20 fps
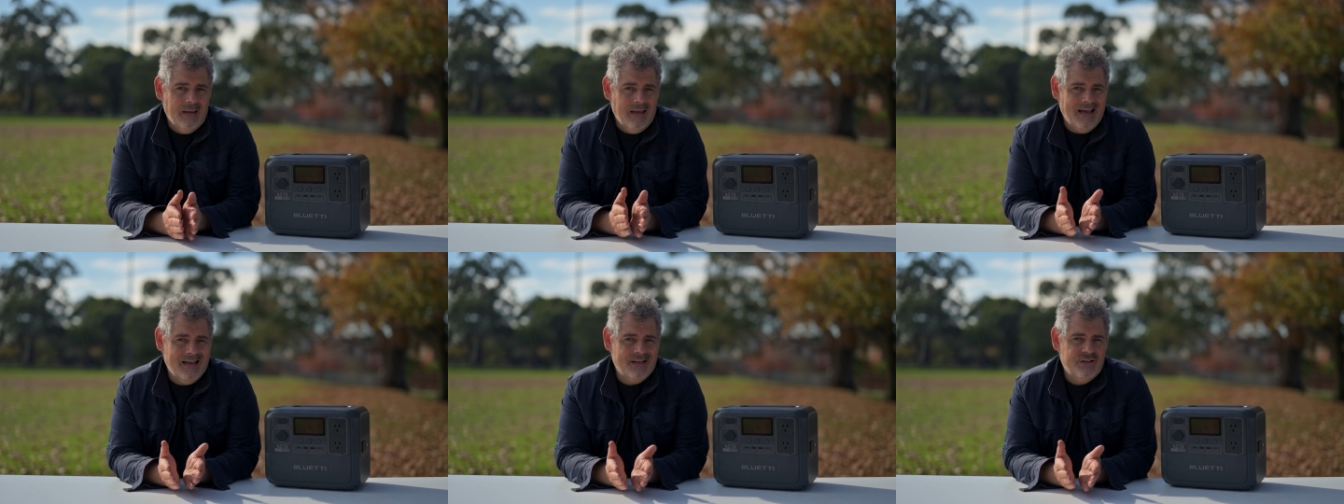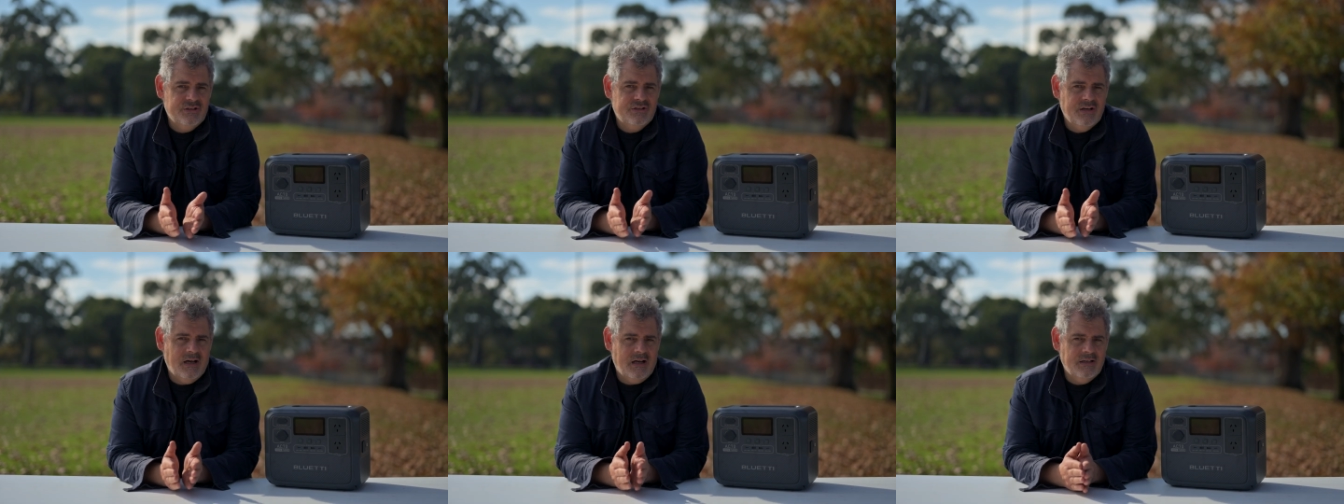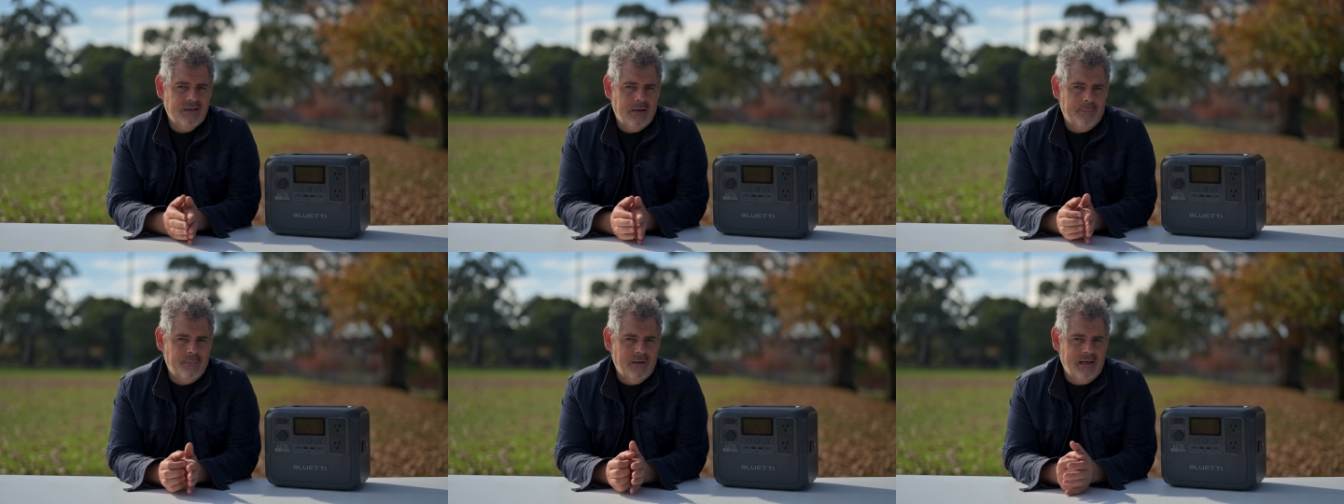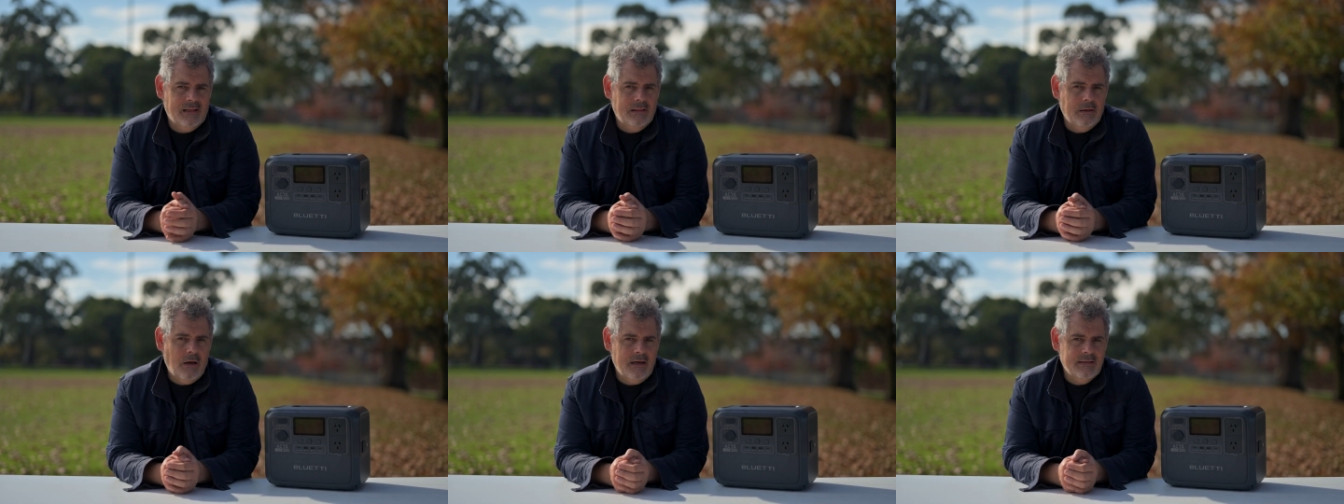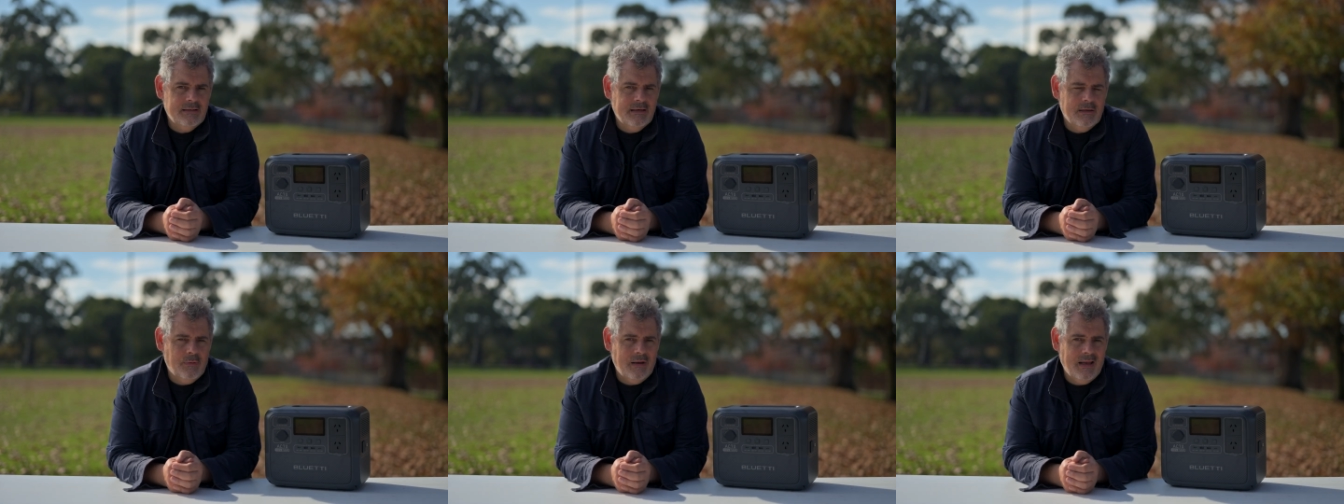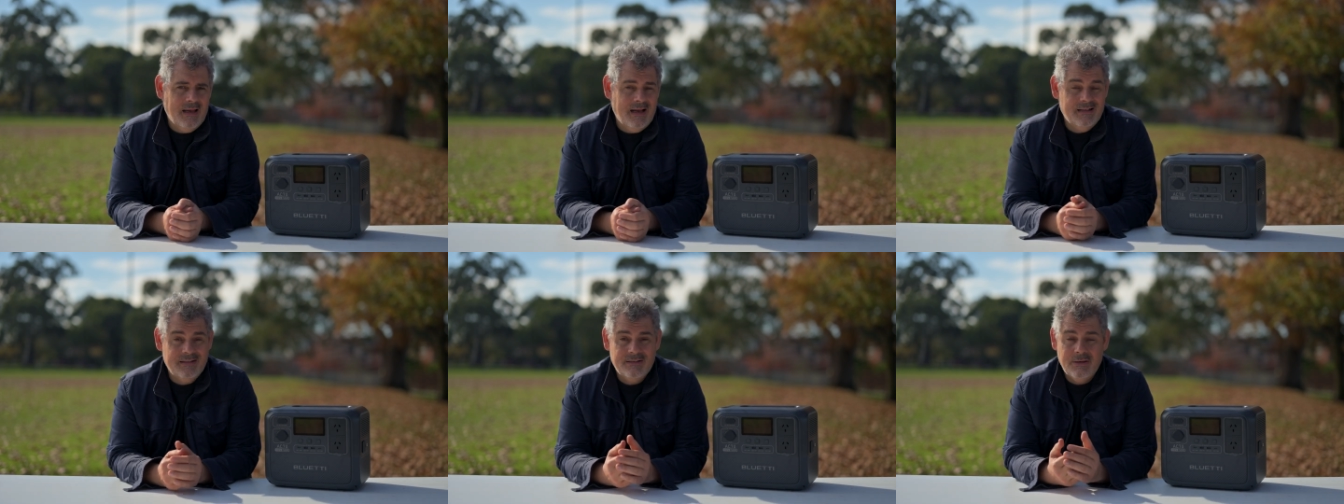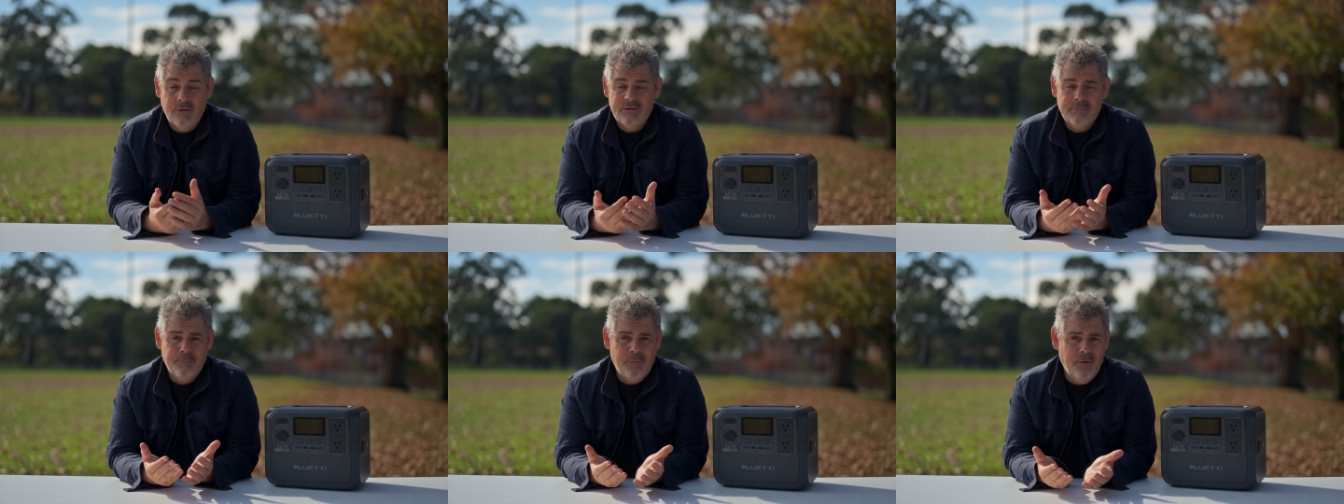and to charge up any lighting we had.
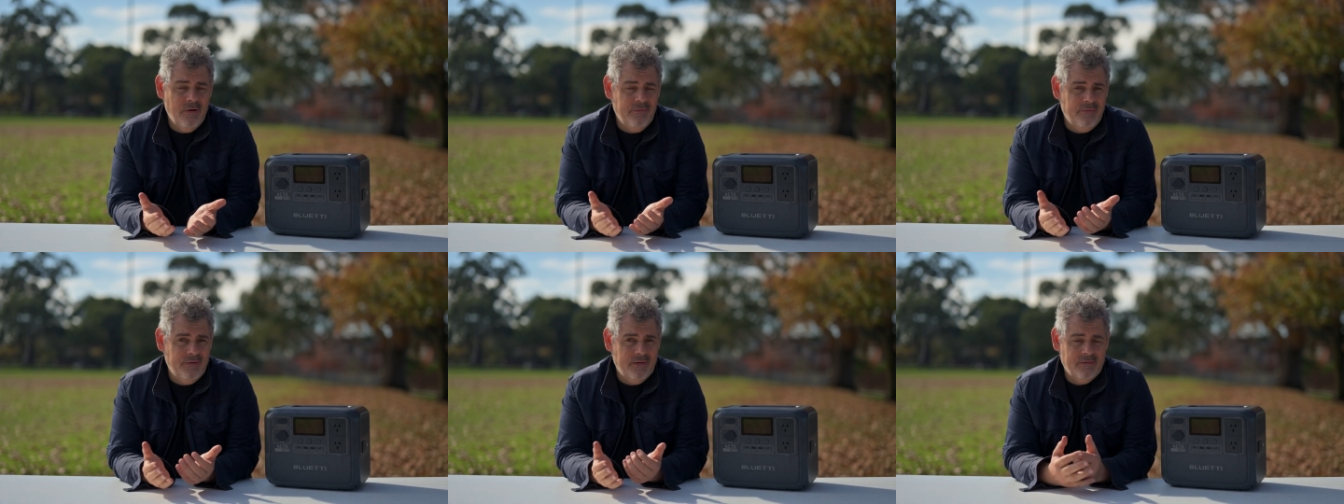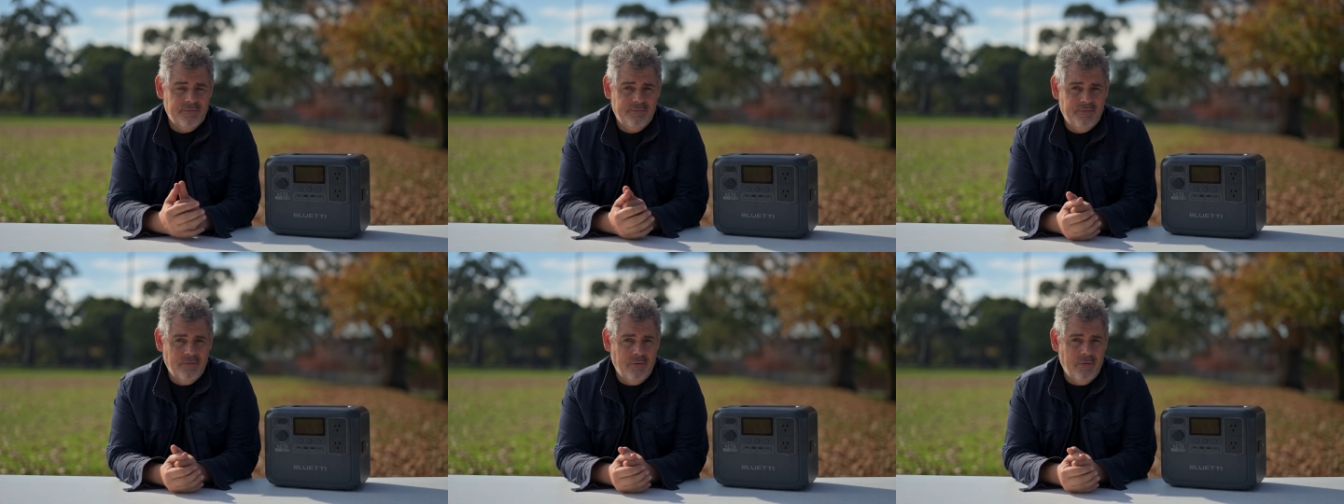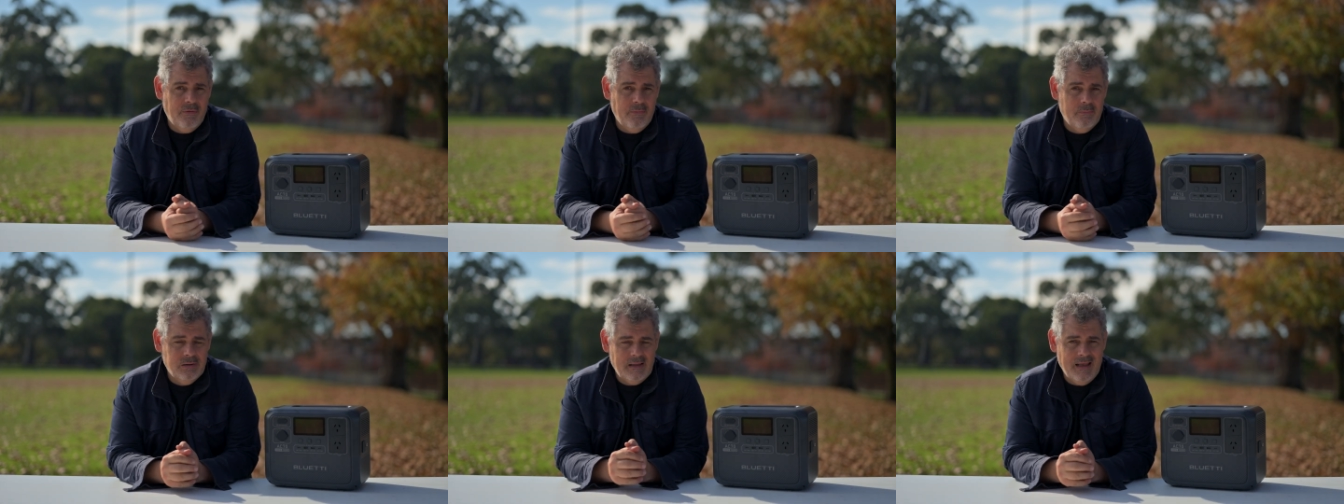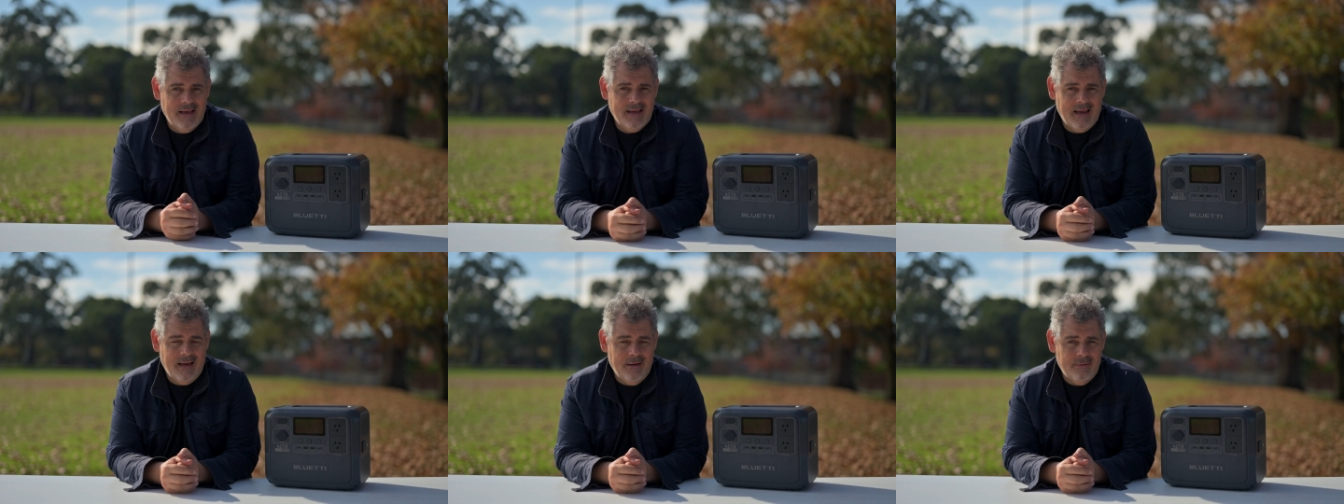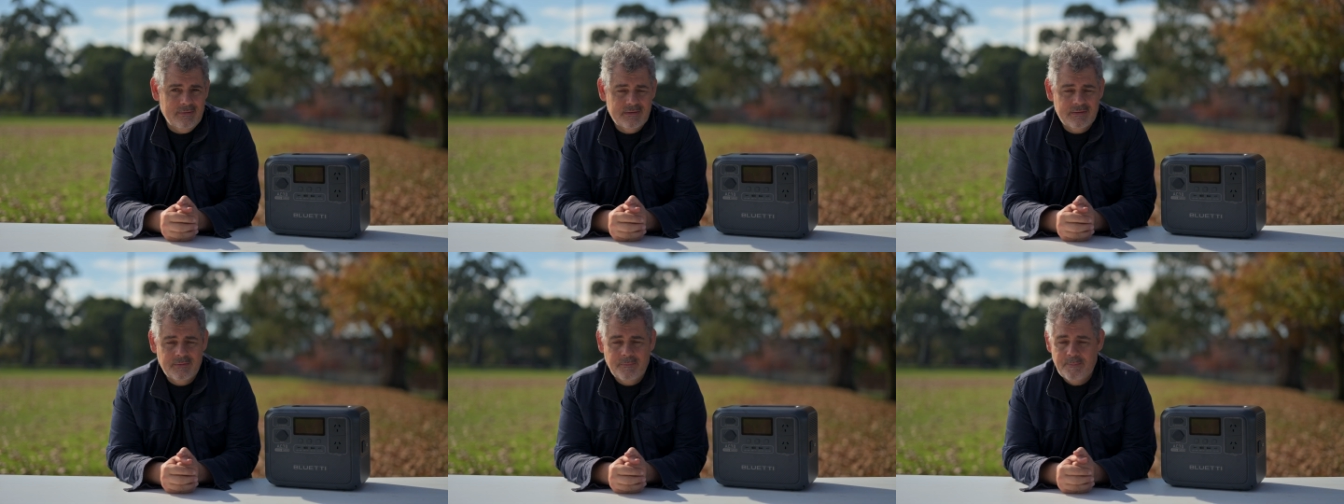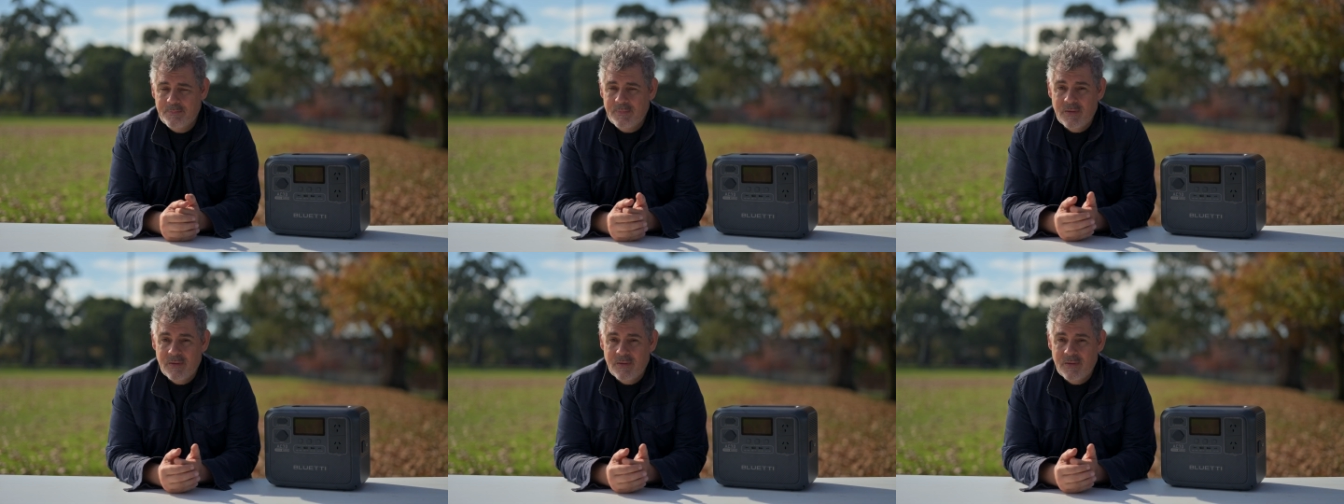So it's perfect for blackouts.